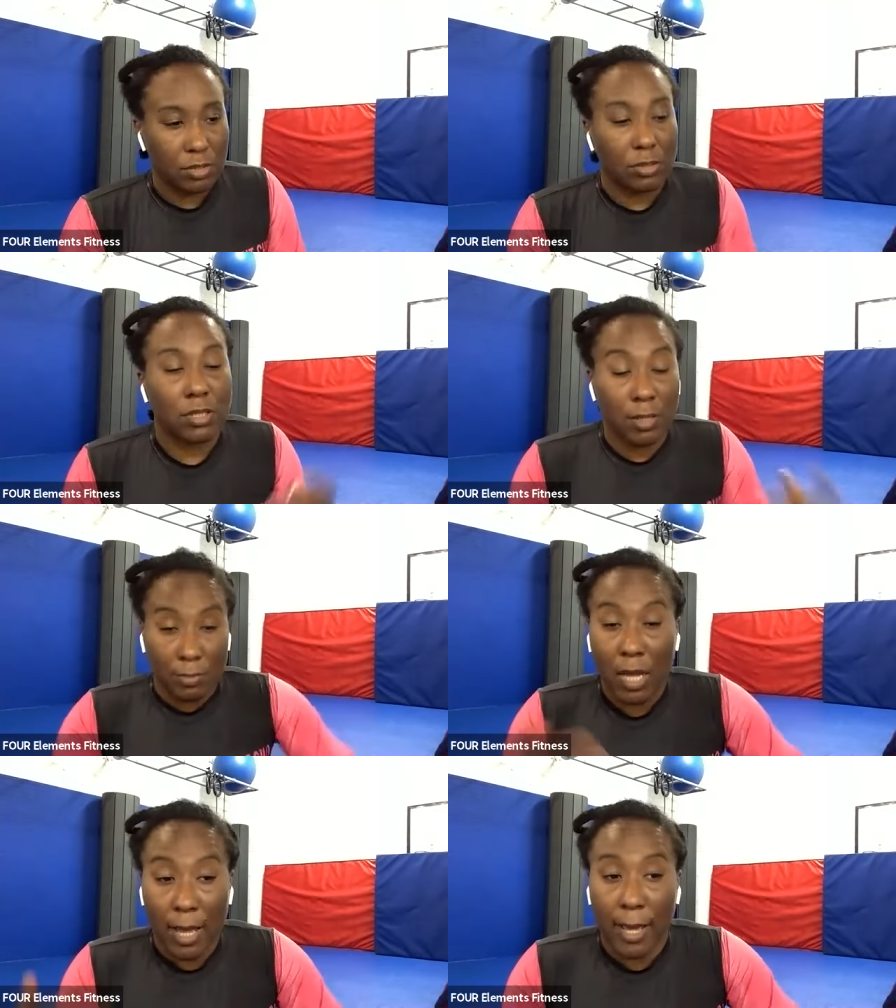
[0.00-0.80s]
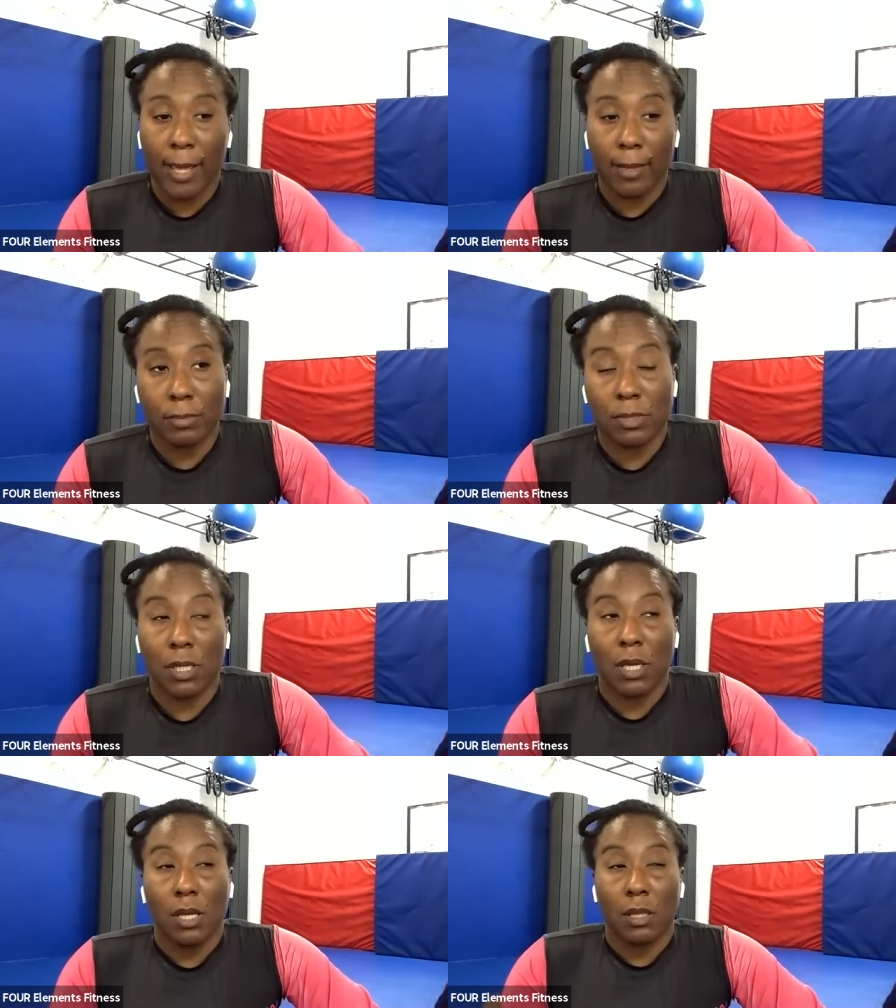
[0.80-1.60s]
So sometimes
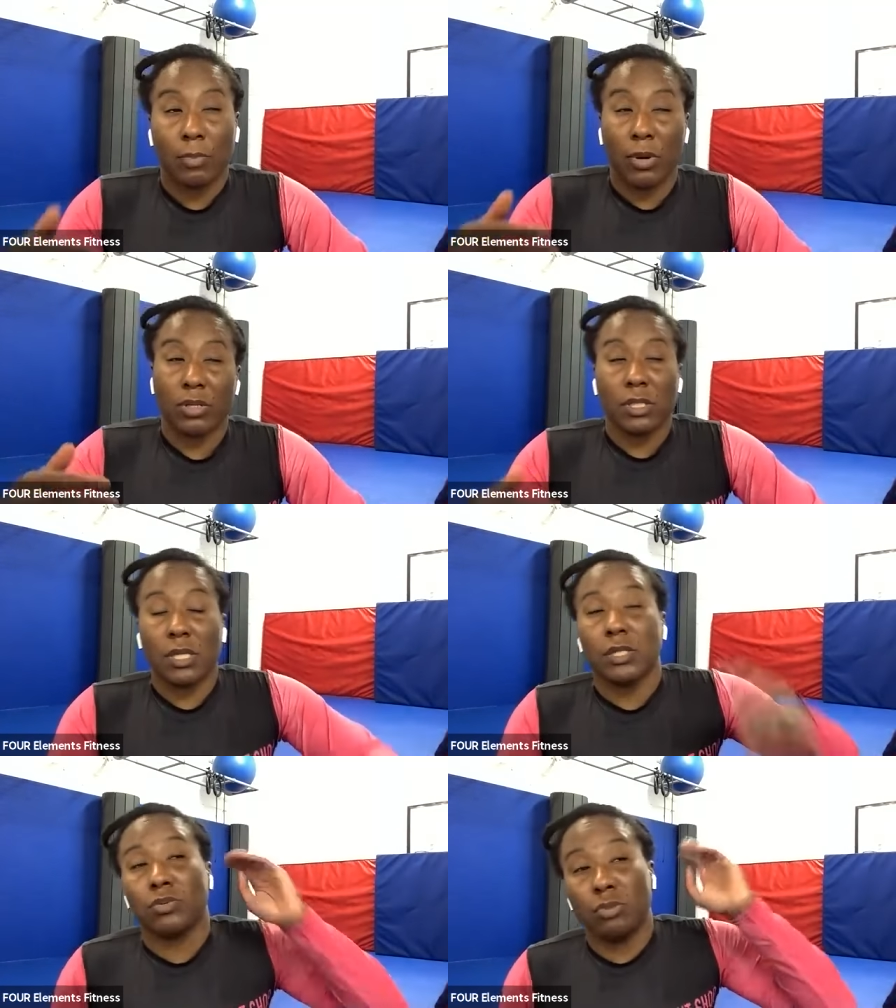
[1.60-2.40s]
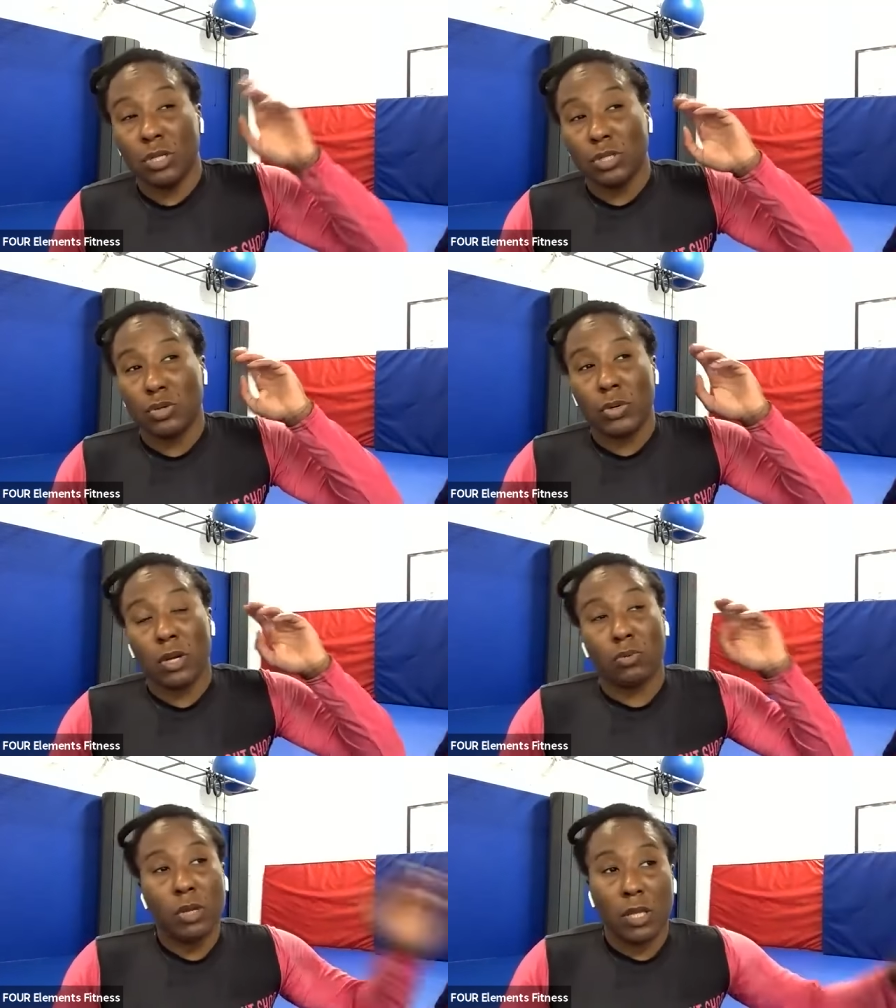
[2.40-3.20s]
the person is doing
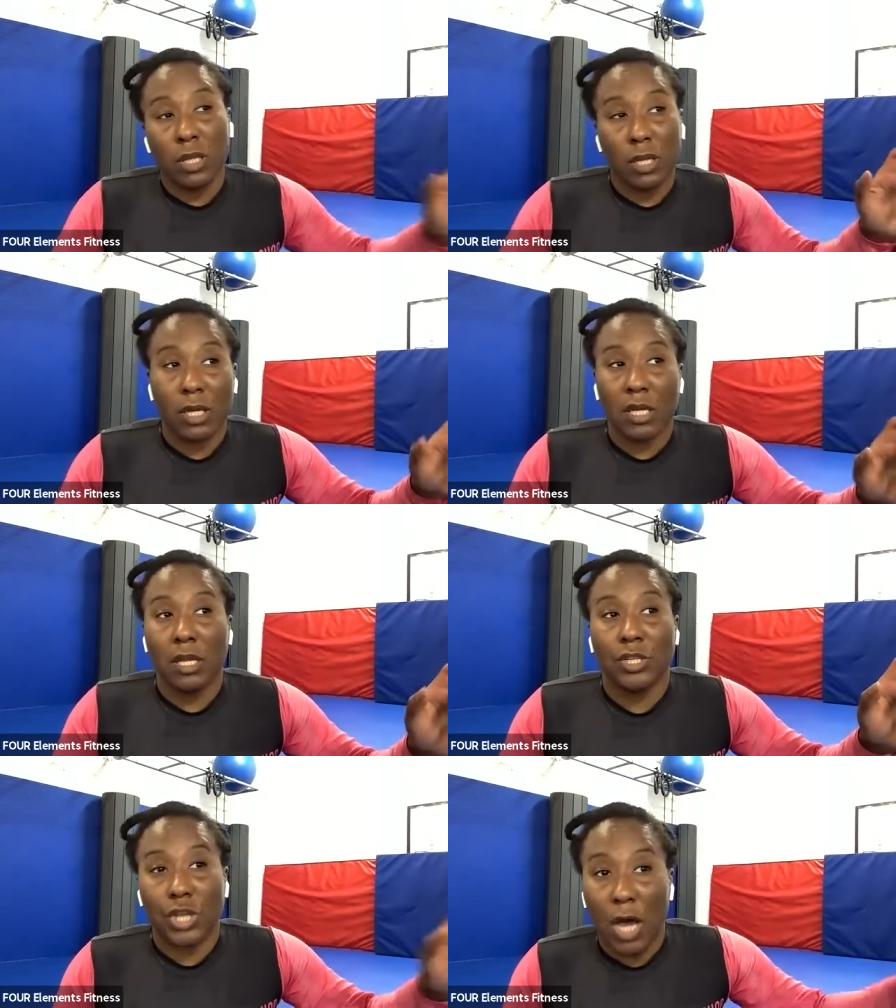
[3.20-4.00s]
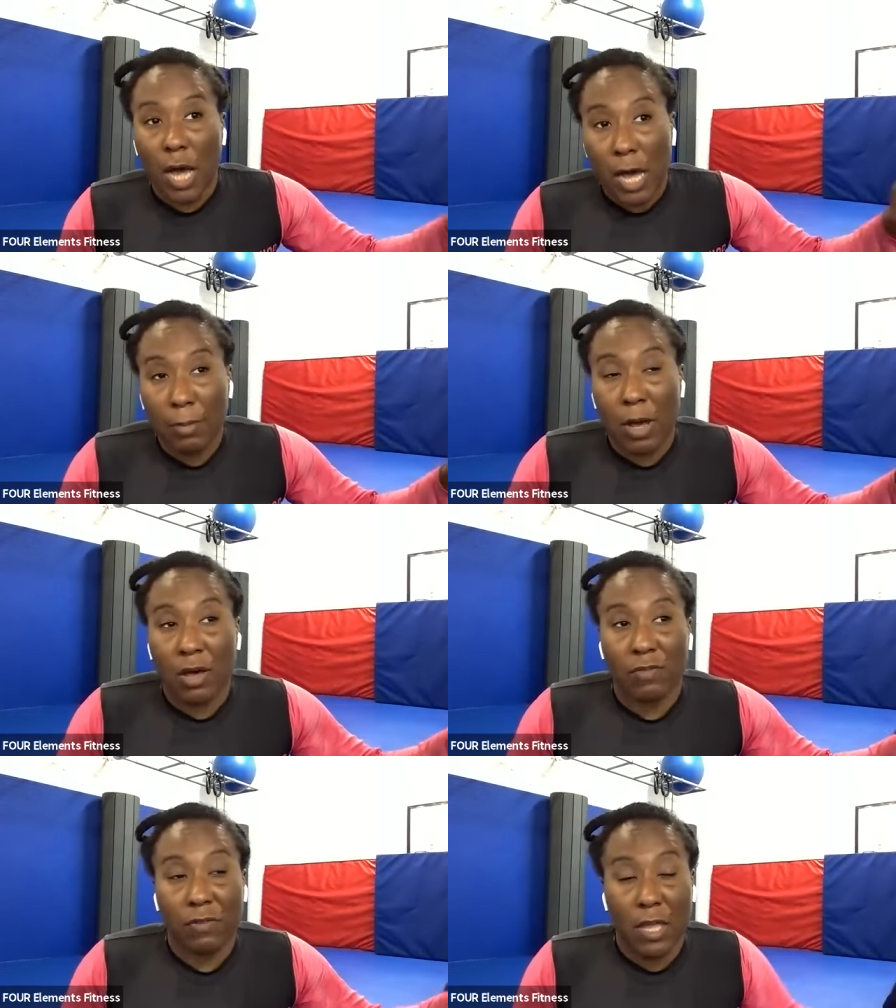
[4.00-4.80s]
a really good job
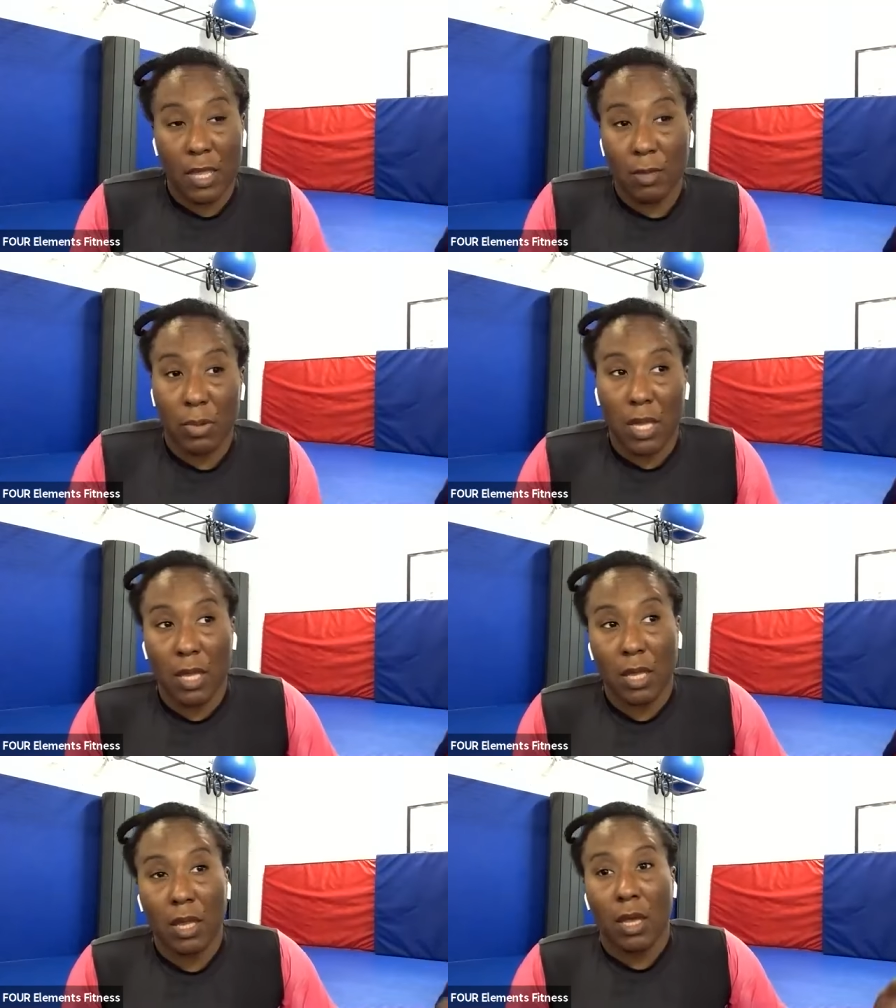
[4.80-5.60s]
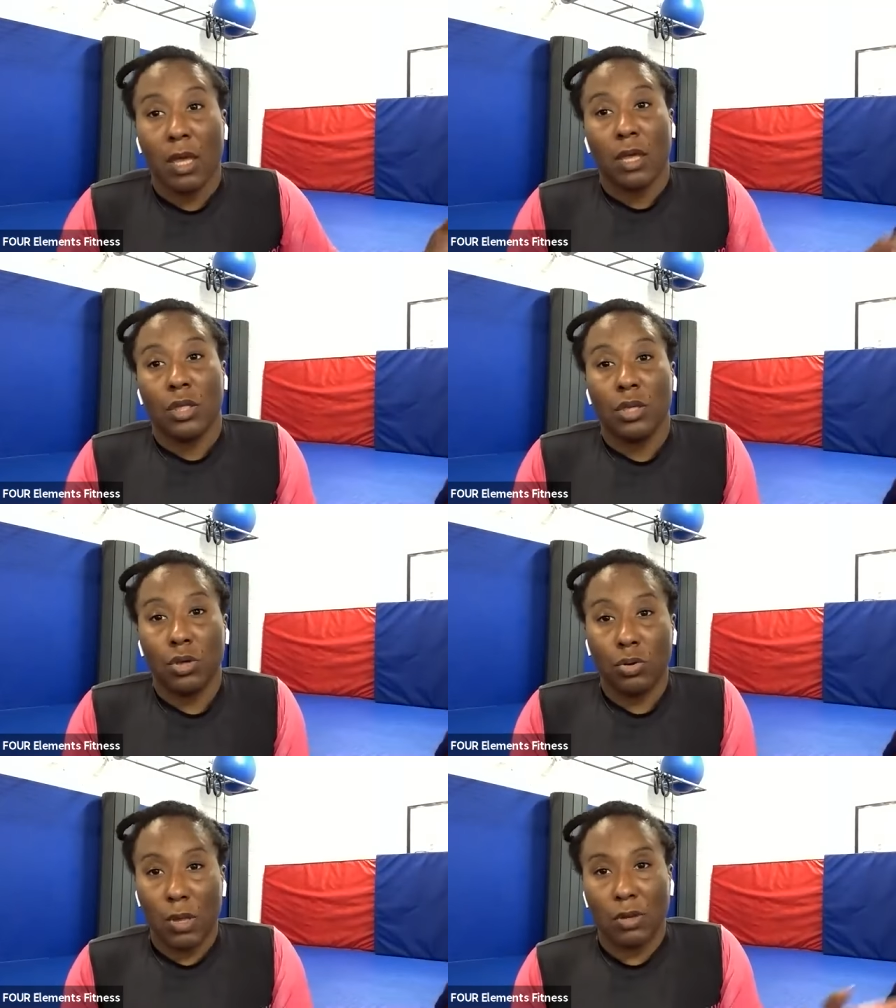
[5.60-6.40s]
of keeping
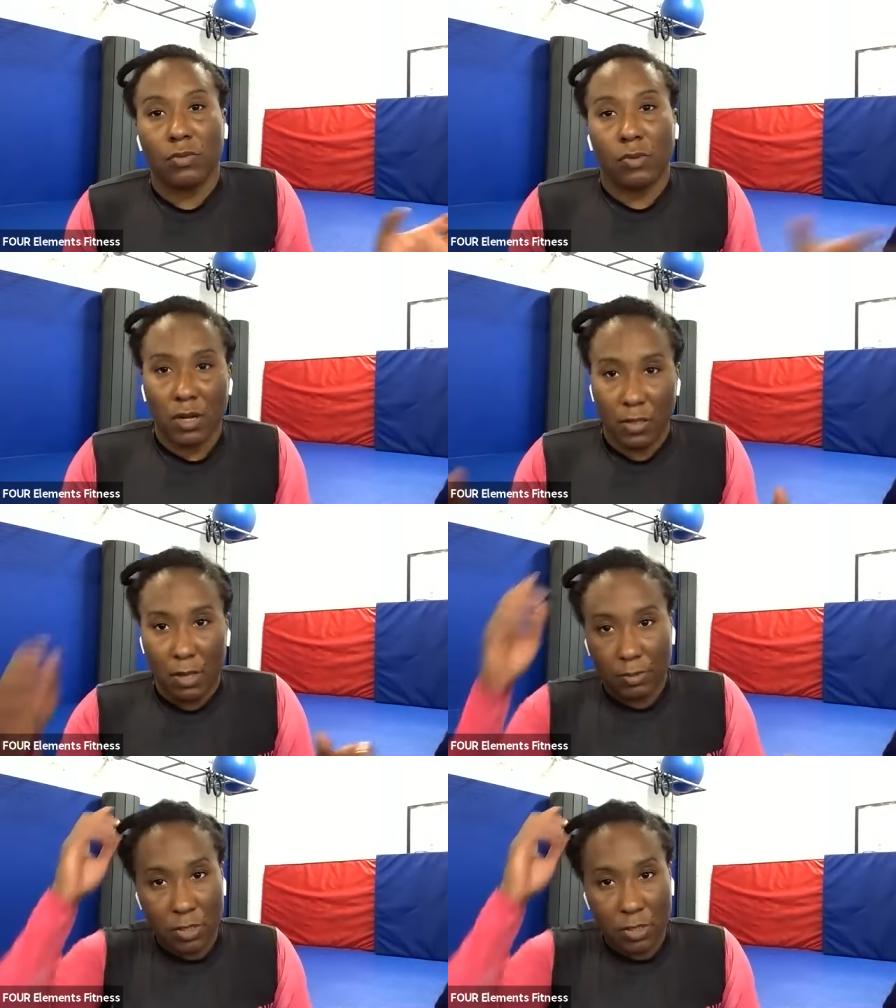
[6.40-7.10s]
you in front of them.